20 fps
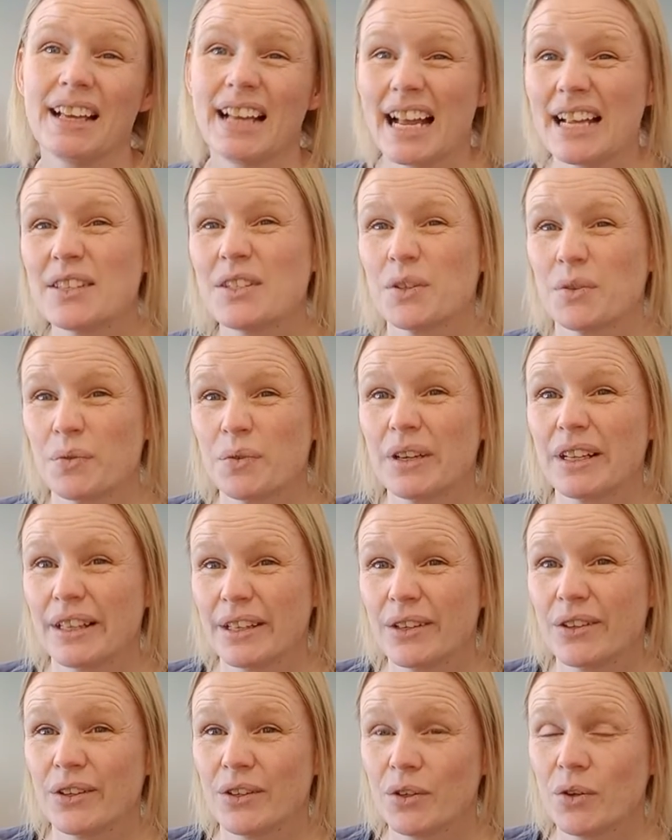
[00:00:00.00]
That's a
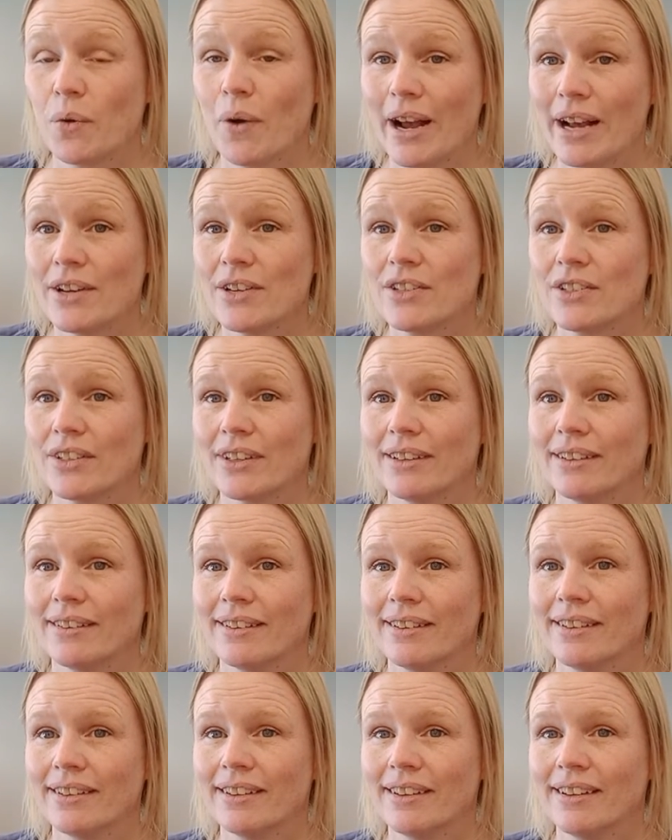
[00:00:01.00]
really good question.
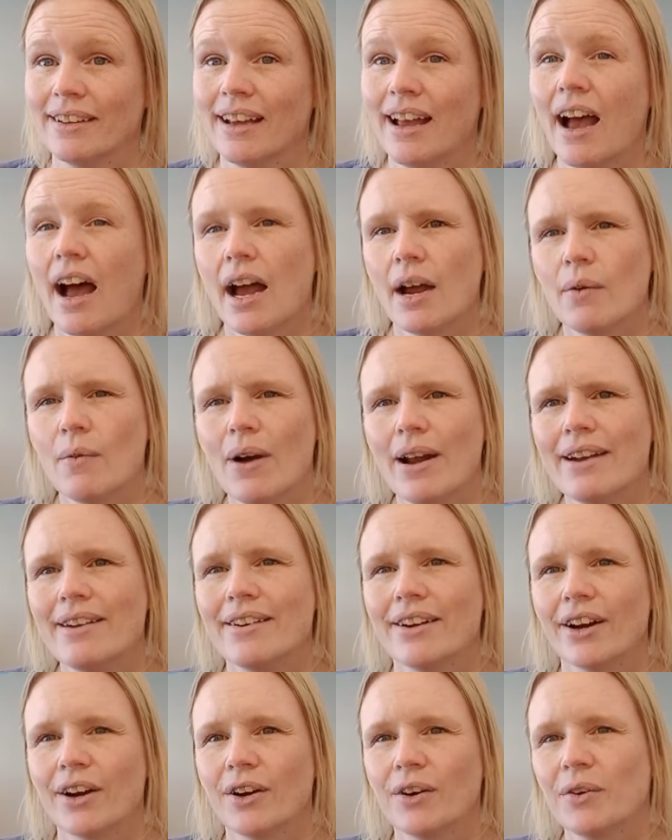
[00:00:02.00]
I
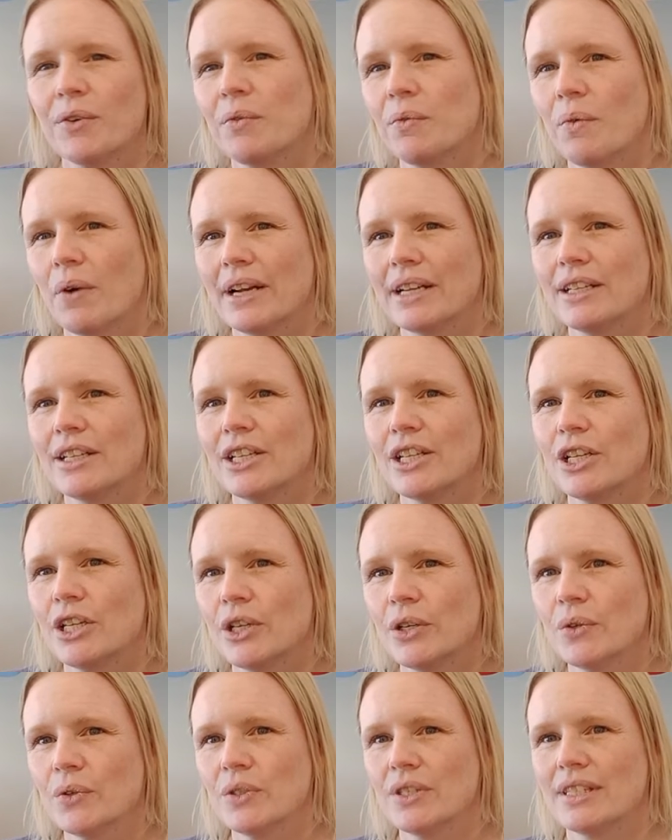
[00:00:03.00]
wonder, what do
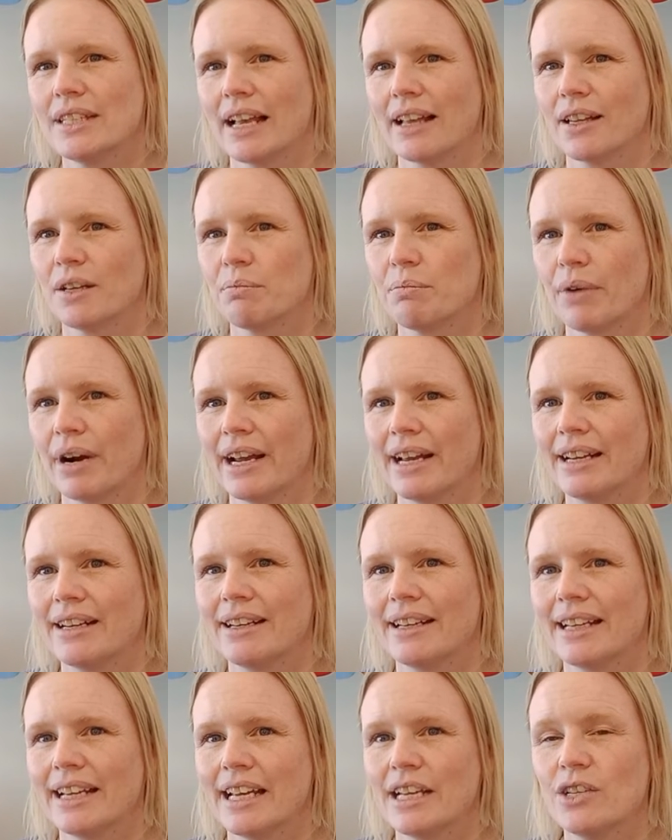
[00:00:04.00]
you celebrate
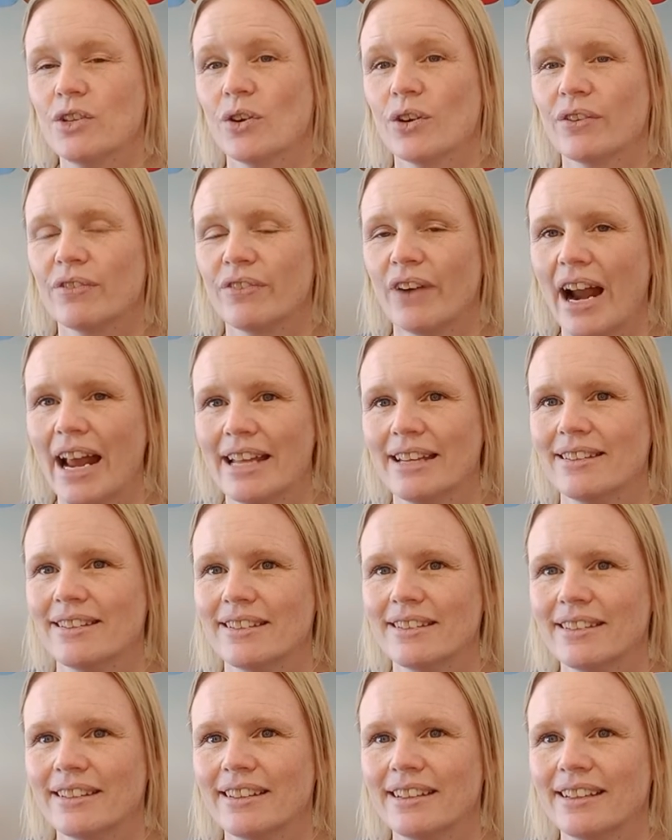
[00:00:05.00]
in your
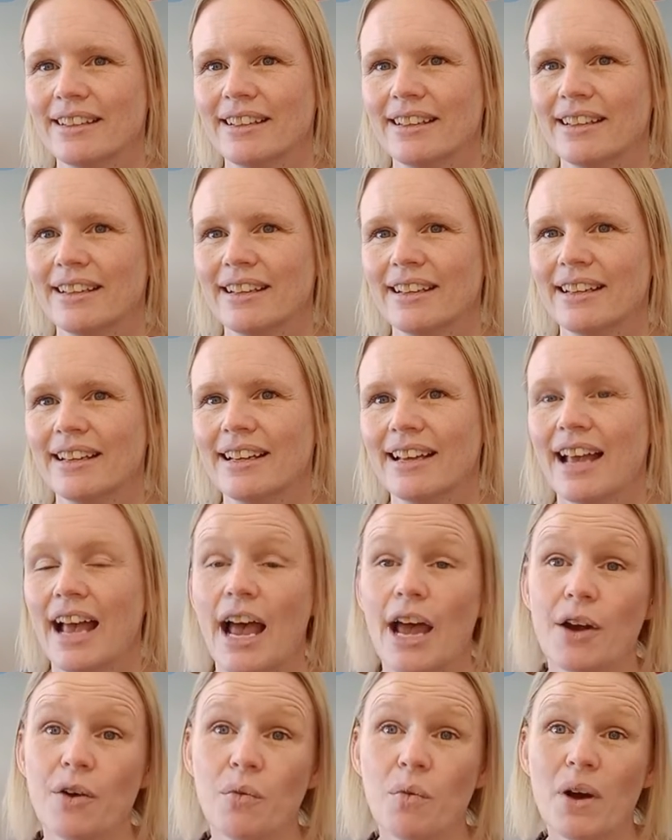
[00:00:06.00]
friends?
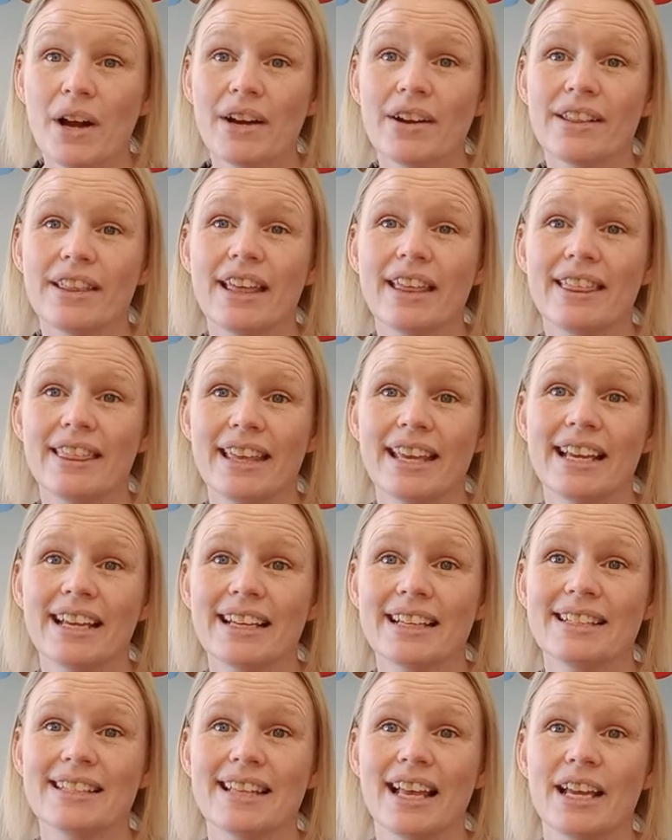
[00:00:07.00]
And what are the
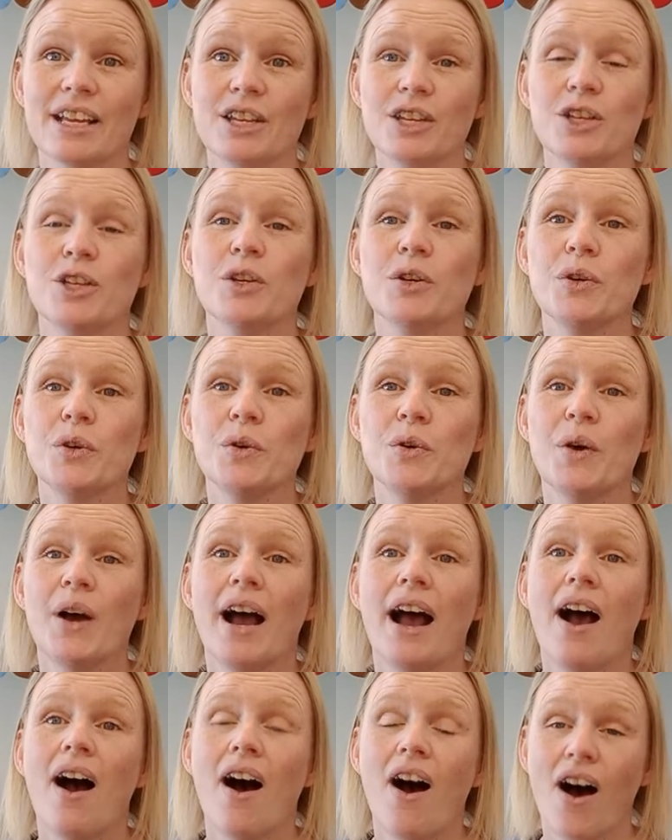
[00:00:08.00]
things that you
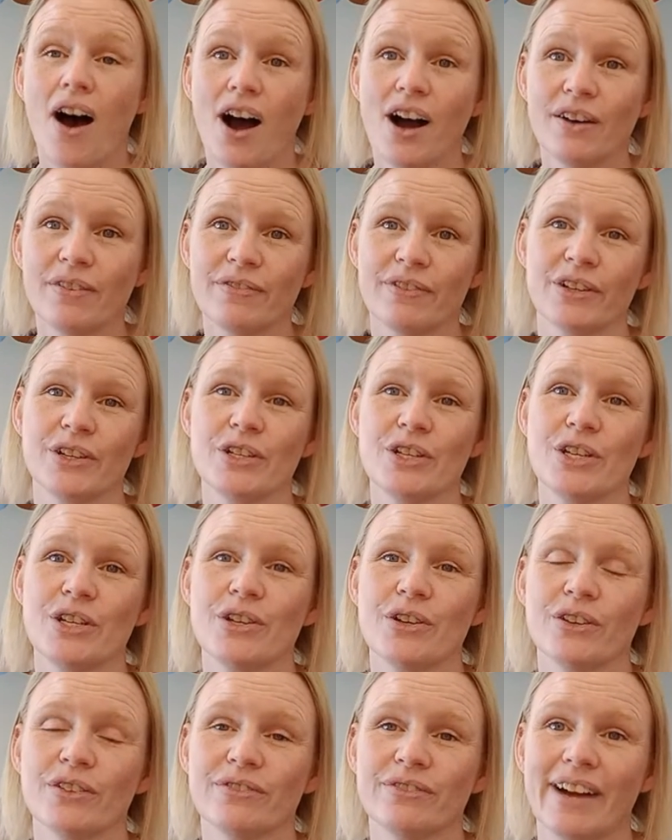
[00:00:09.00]
offer to
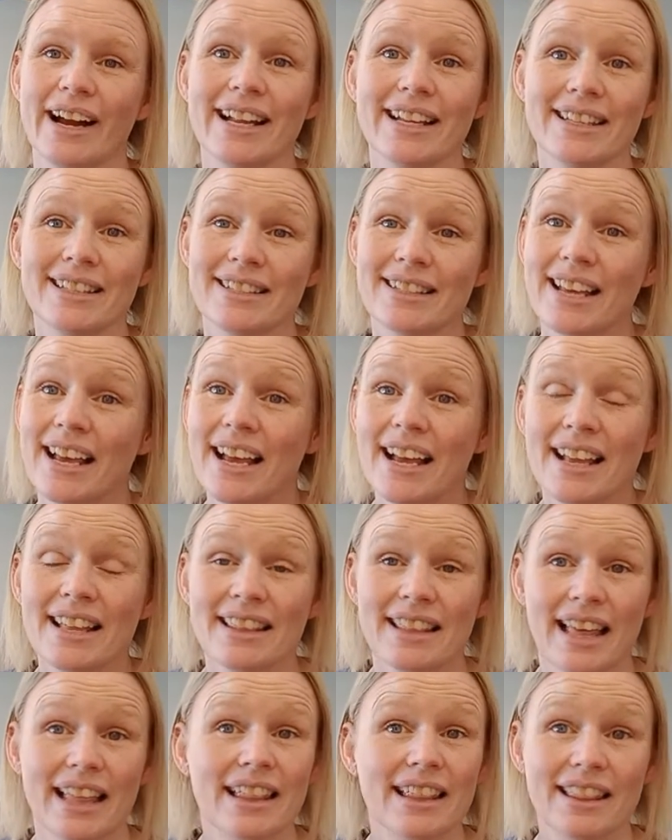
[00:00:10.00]
your friends
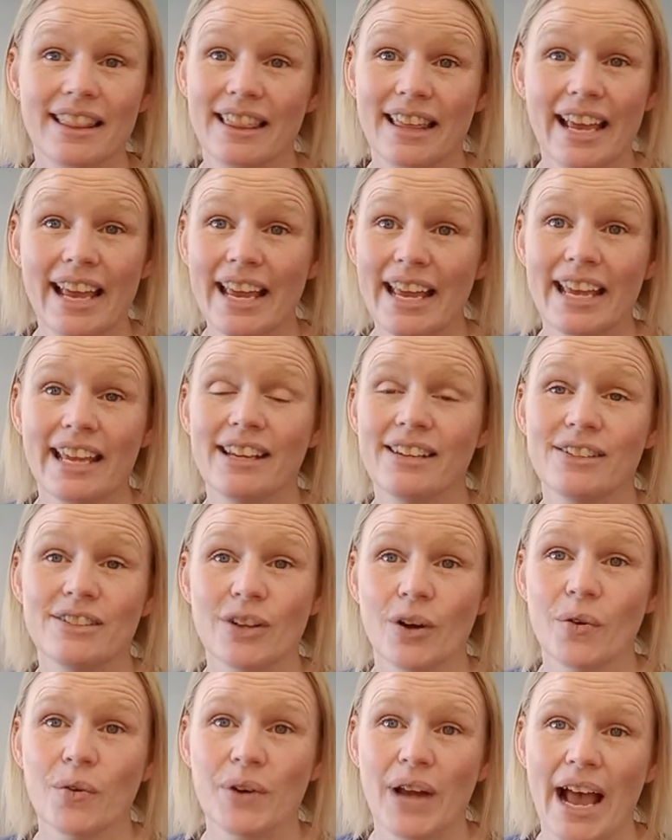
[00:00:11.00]
that they
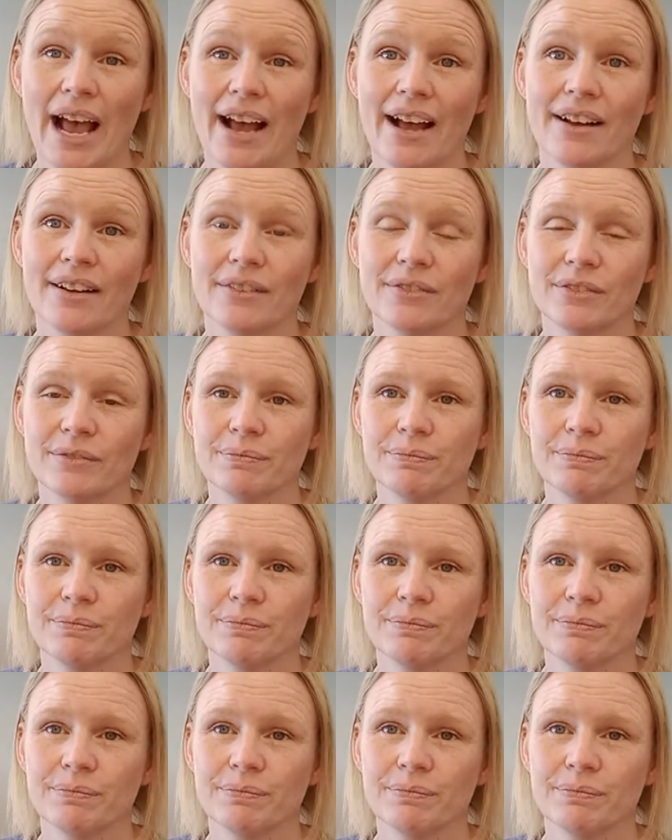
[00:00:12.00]
don't have?